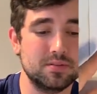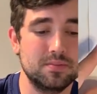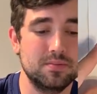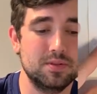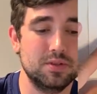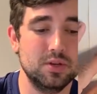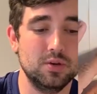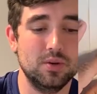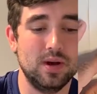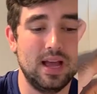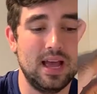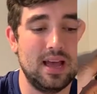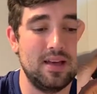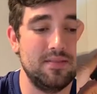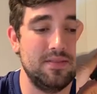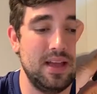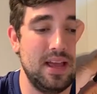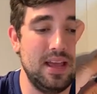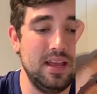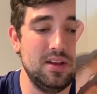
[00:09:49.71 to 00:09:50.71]
So I
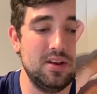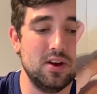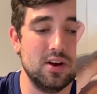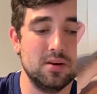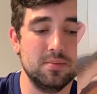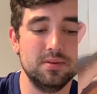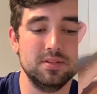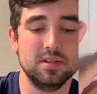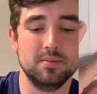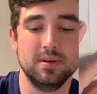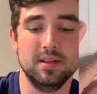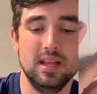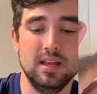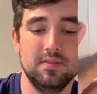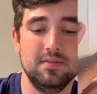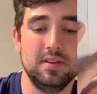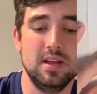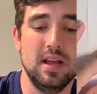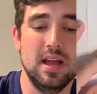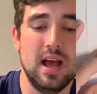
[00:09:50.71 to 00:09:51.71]
have 8 carbons on my
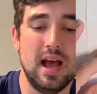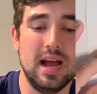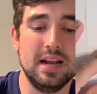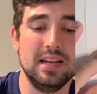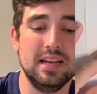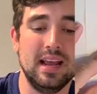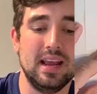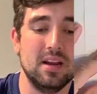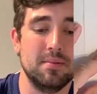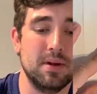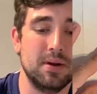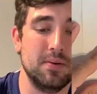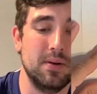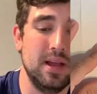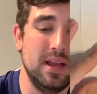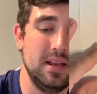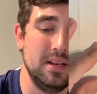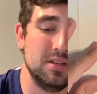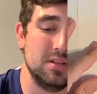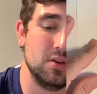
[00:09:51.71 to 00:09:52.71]
left, I need 8 on my
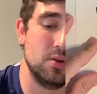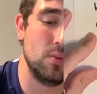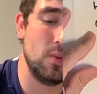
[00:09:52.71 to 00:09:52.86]
right, so